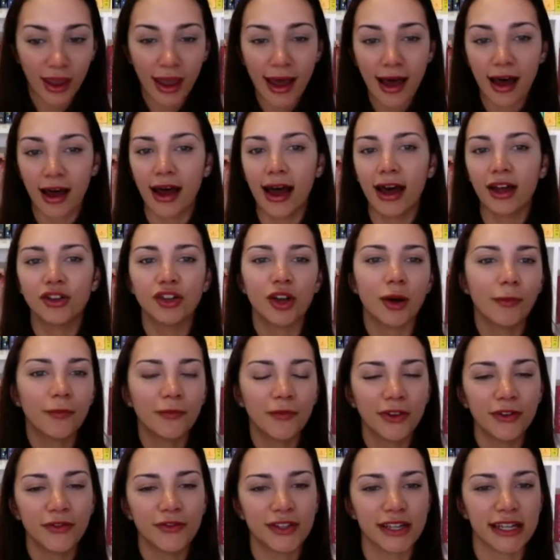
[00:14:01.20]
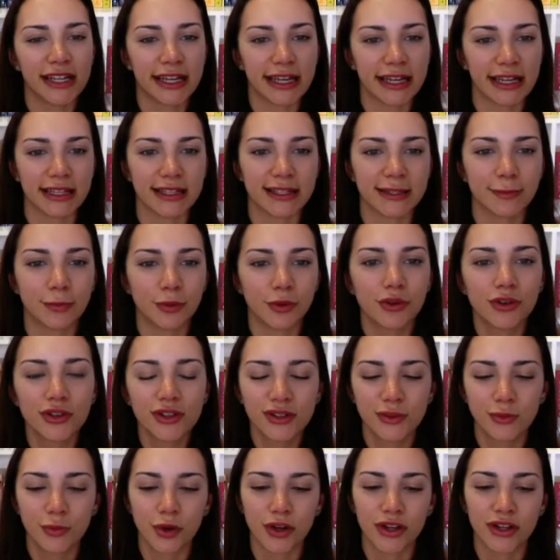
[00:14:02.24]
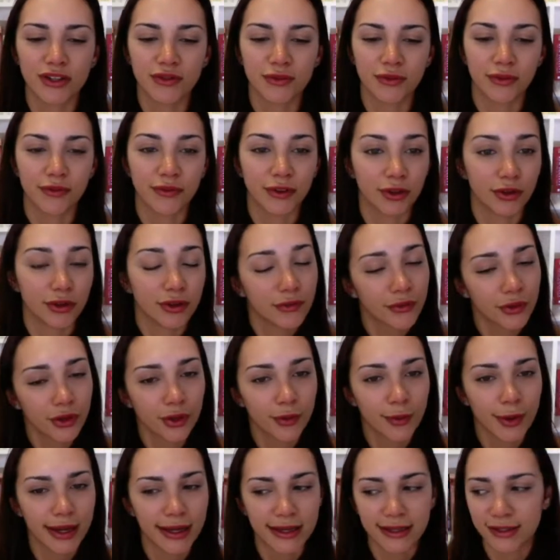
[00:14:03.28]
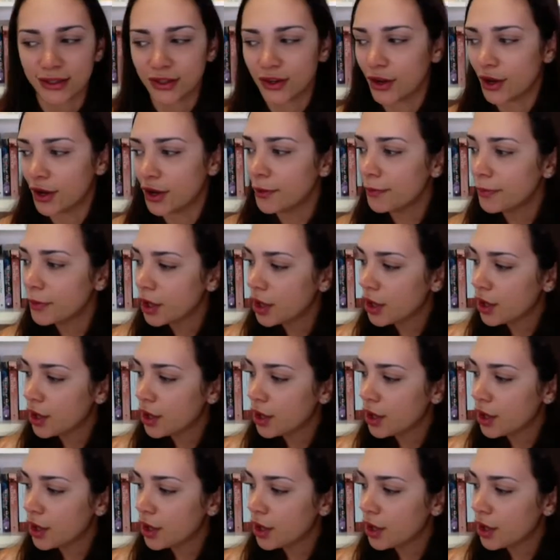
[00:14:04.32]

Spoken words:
Our top 50 kids books was revealed a few weeks ago.